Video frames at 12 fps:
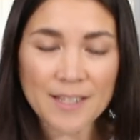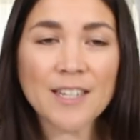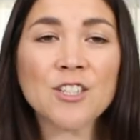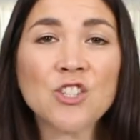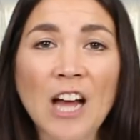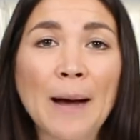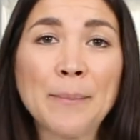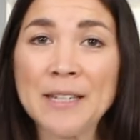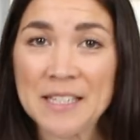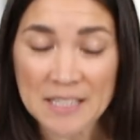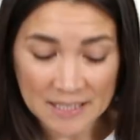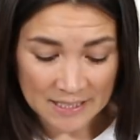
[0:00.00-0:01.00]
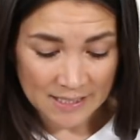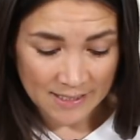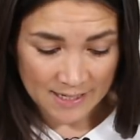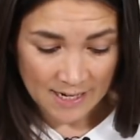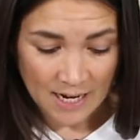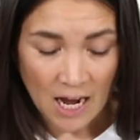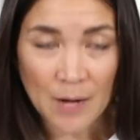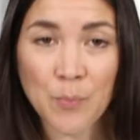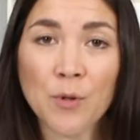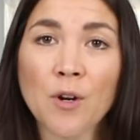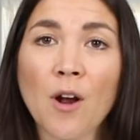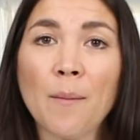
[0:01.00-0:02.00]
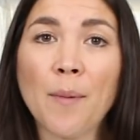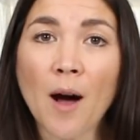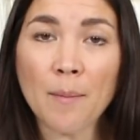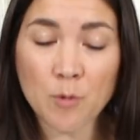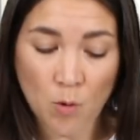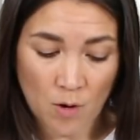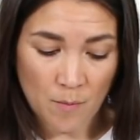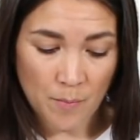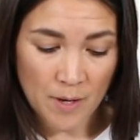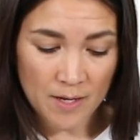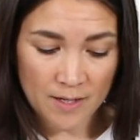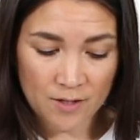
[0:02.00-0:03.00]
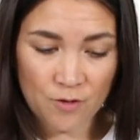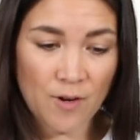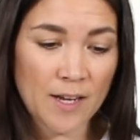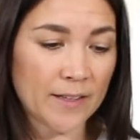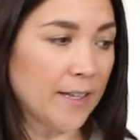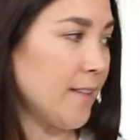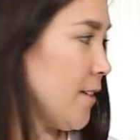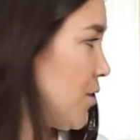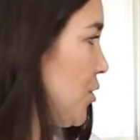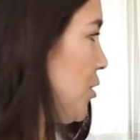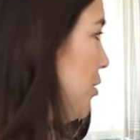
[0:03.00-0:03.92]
it's like a Japanese seasoning. I put it on popcorn, but it's great like this